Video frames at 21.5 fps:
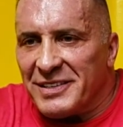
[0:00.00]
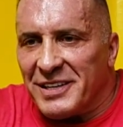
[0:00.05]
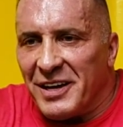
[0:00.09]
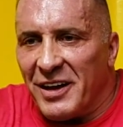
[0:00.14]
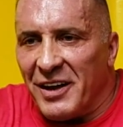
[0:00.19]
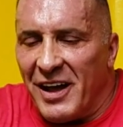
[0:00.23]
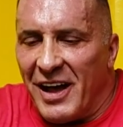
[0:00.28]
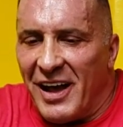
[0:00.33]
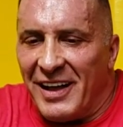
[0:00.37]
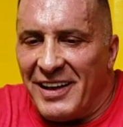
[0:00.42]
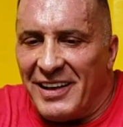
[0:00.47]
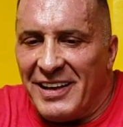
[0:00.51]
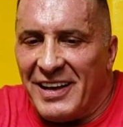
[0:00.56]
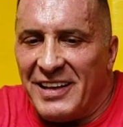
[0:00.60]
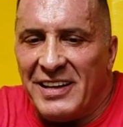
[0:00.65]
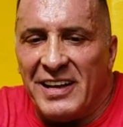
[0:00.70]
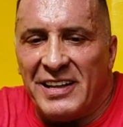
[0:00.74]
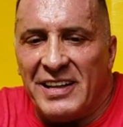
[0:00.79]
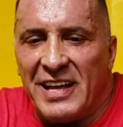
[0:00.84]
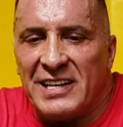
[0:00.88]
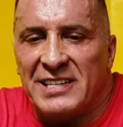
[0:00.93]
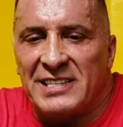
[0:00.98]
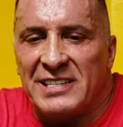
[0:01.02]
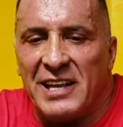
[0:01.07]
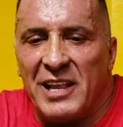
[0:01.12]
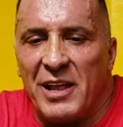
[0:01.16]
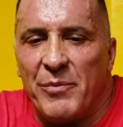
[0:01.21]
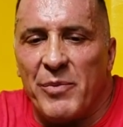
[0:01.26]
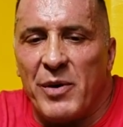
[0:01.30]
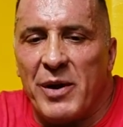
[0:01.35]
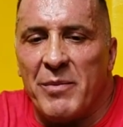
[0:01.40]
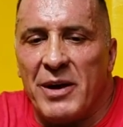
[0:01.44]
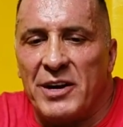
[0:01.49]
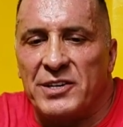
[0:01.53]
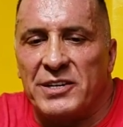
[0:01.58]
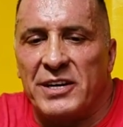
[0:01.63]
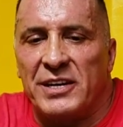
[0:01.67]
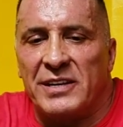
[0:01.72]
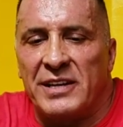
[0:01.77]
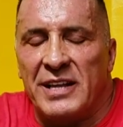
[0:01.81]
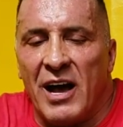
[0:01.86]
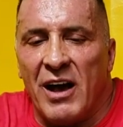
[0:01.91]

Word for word: So, yeah, that's, you know, pretty much it.